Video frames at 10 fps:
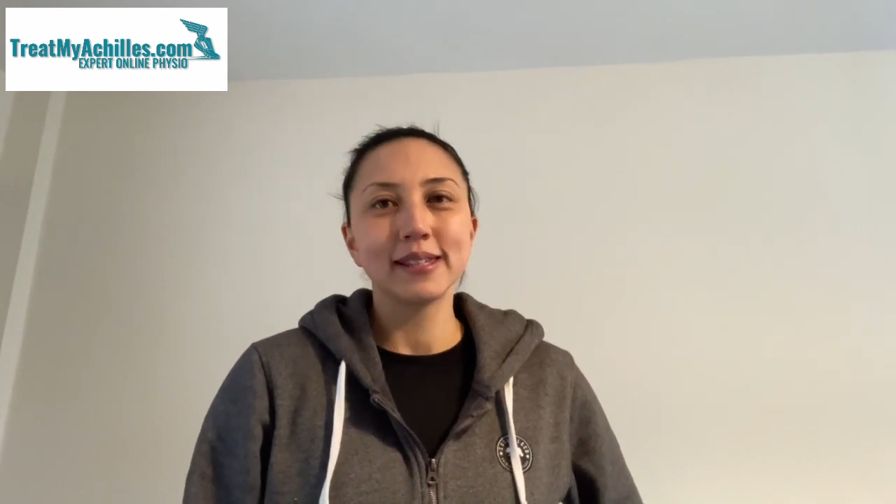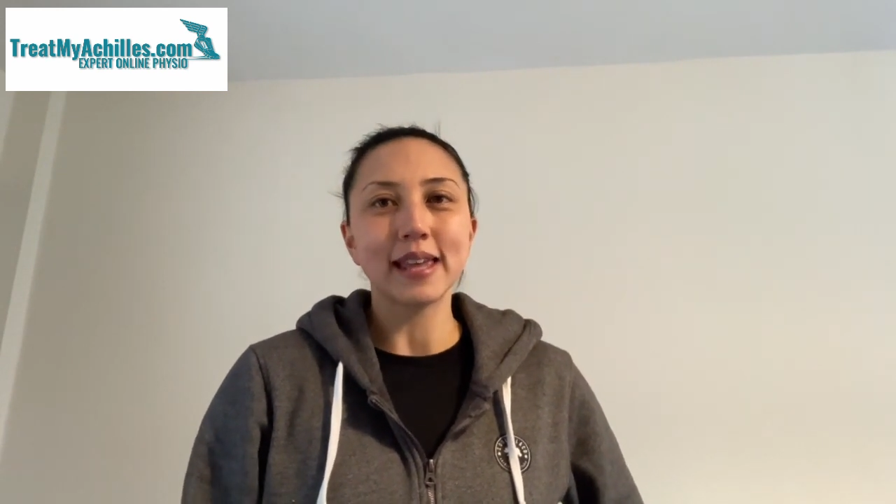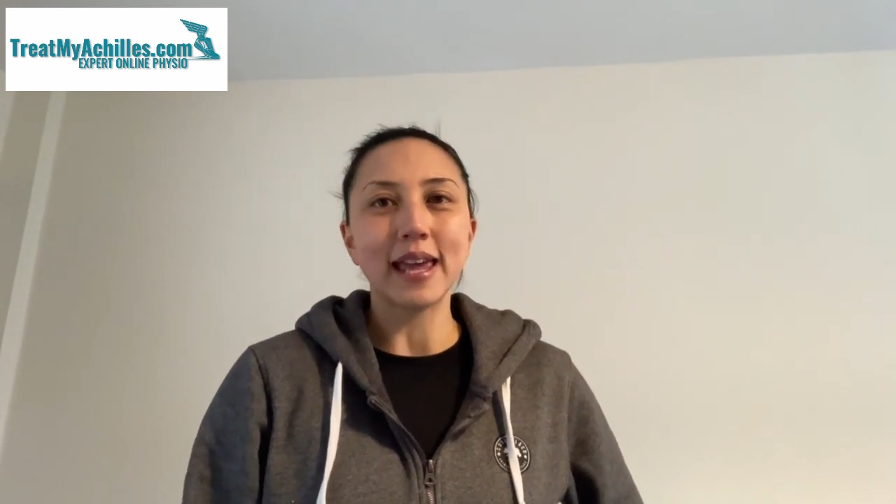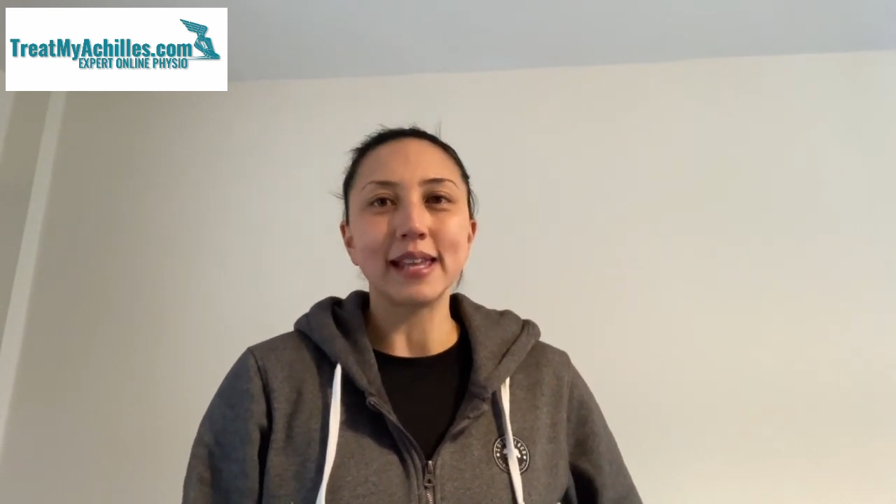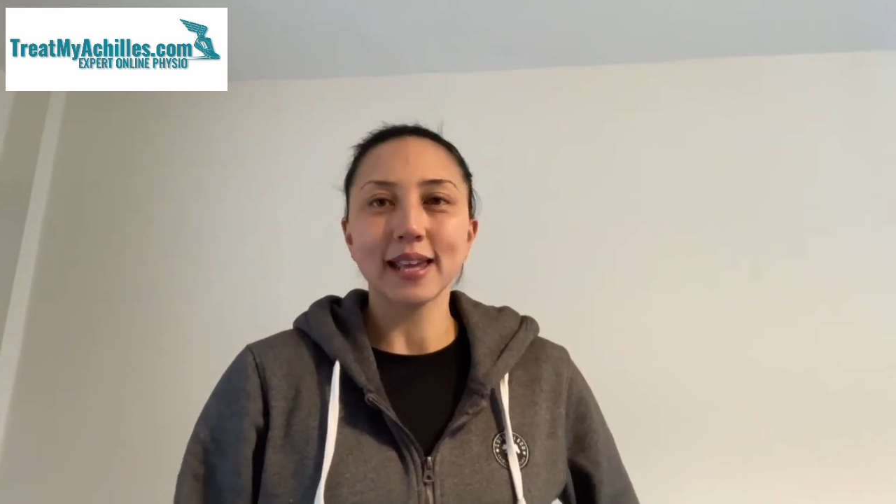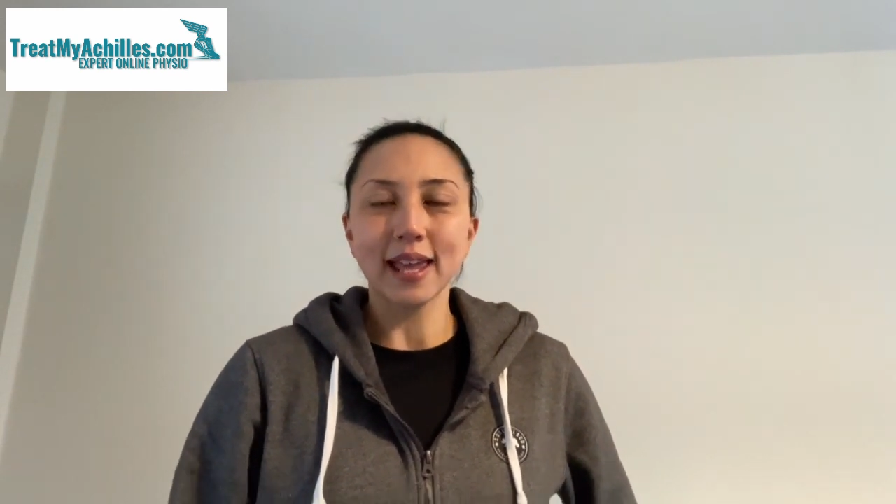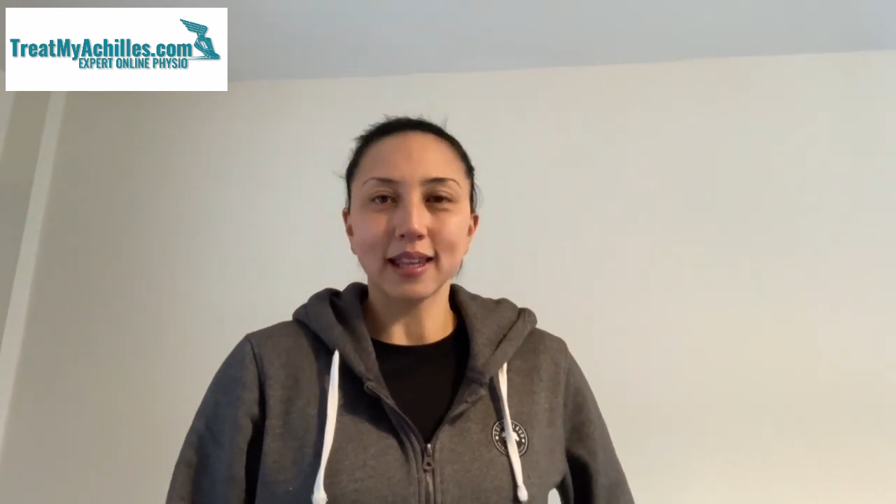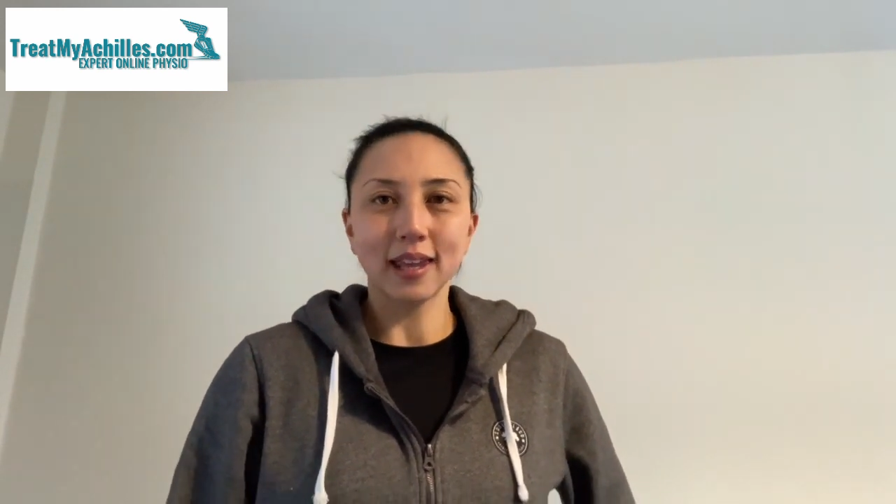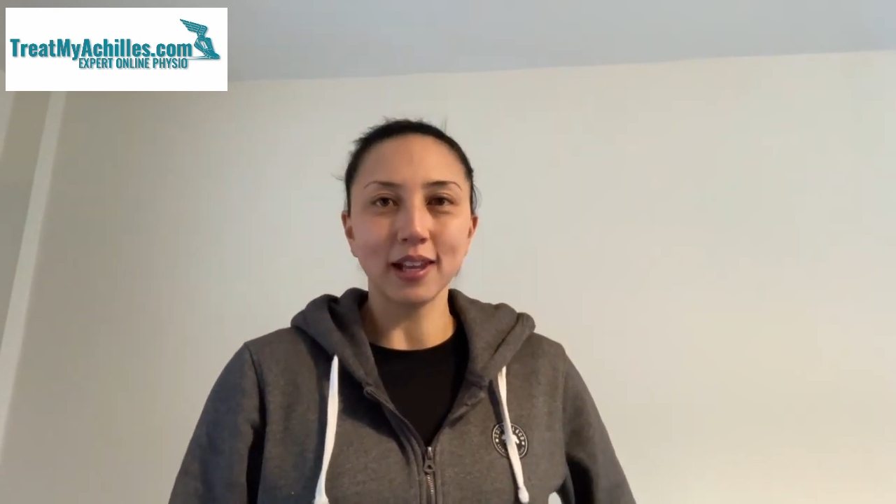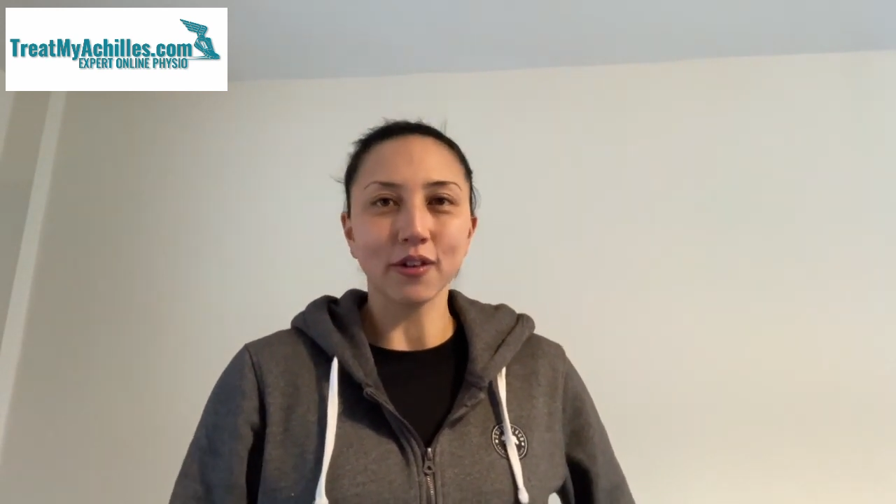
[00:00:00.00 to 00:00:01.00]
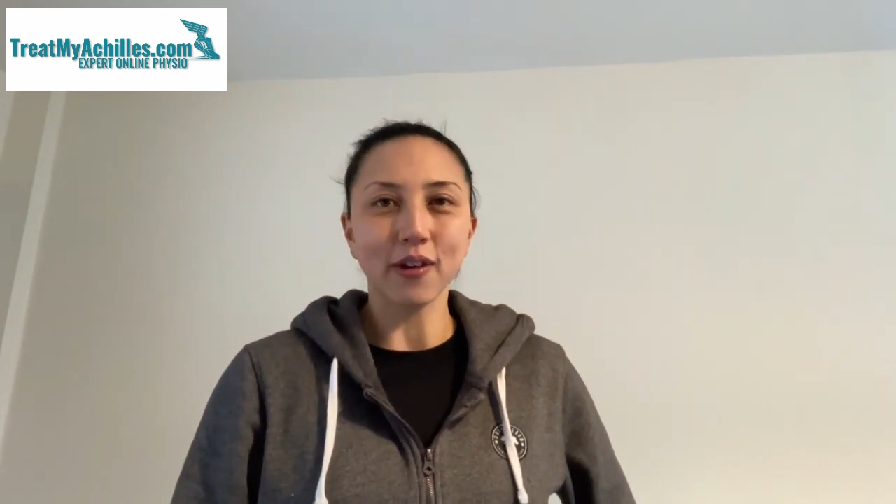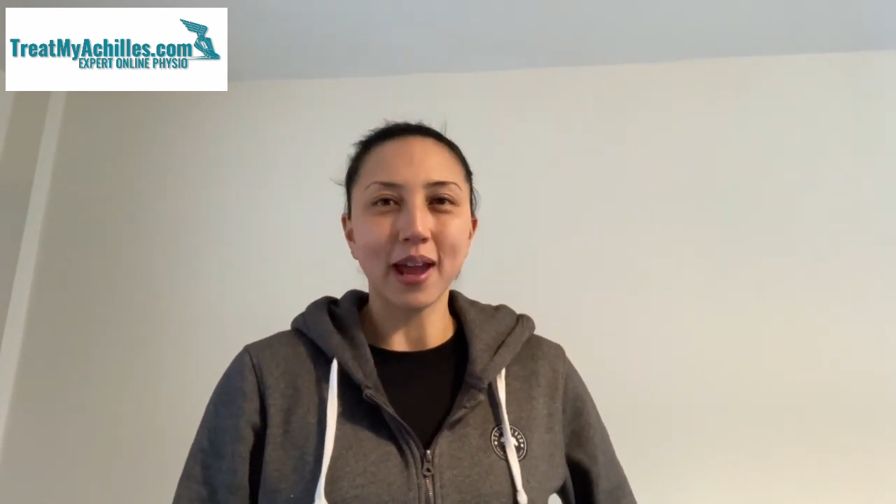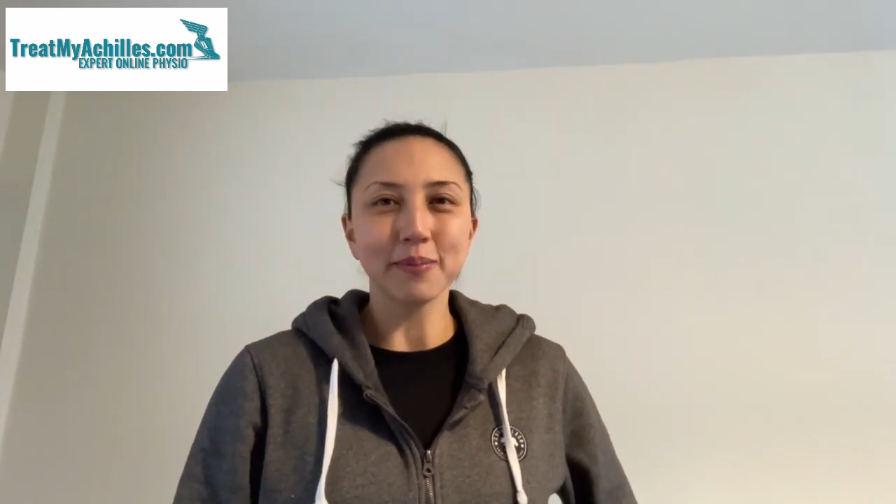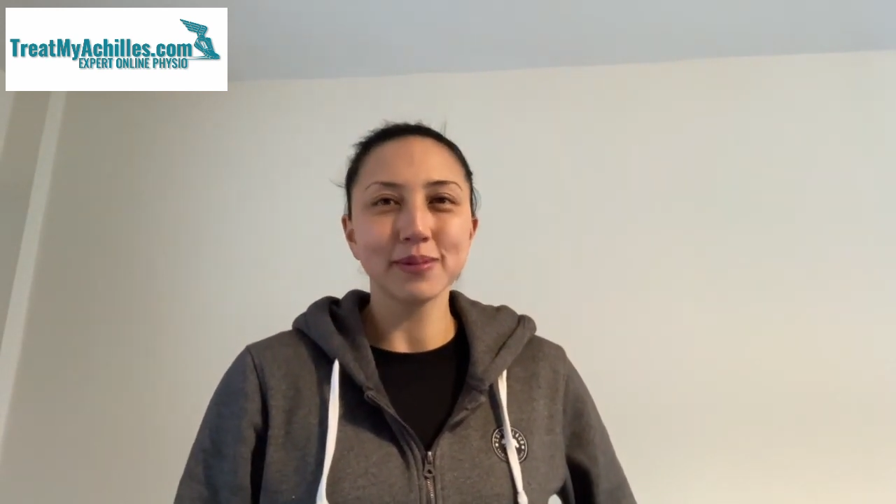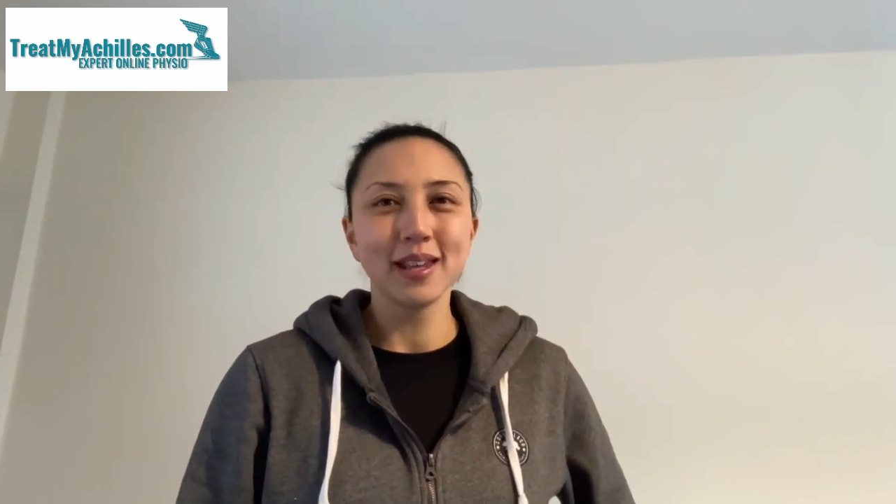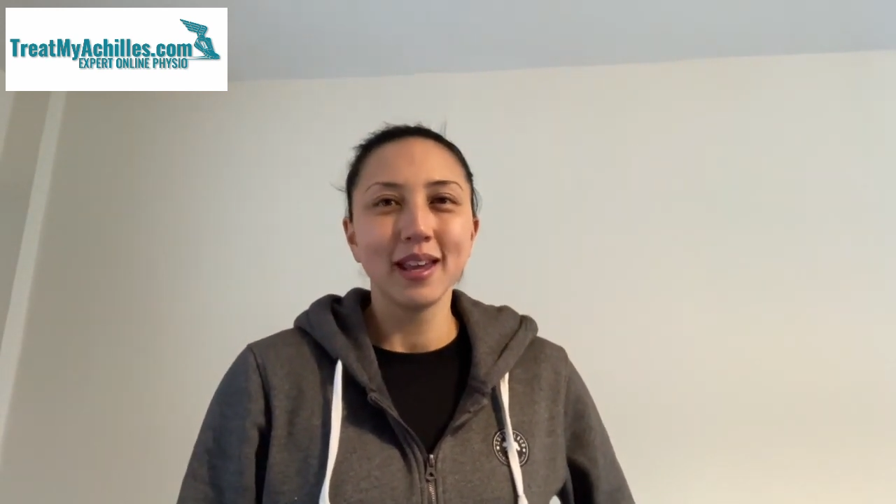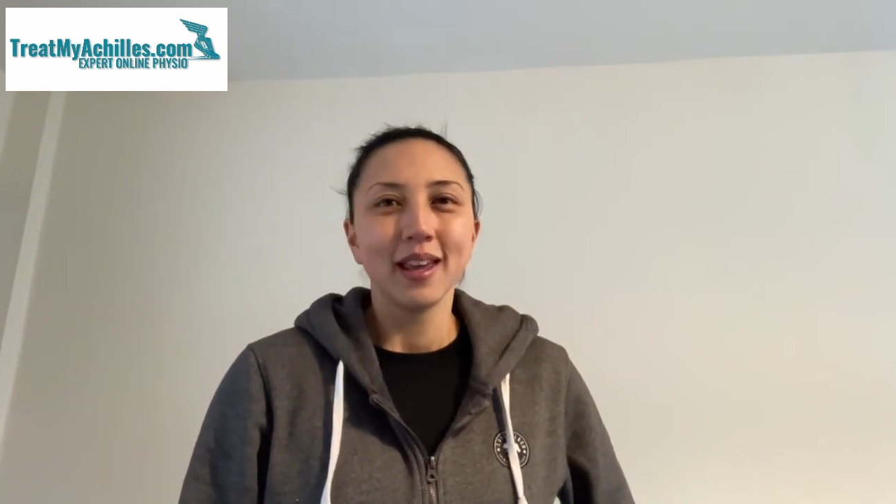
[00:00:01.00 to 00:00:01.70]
say, 10 kilograms,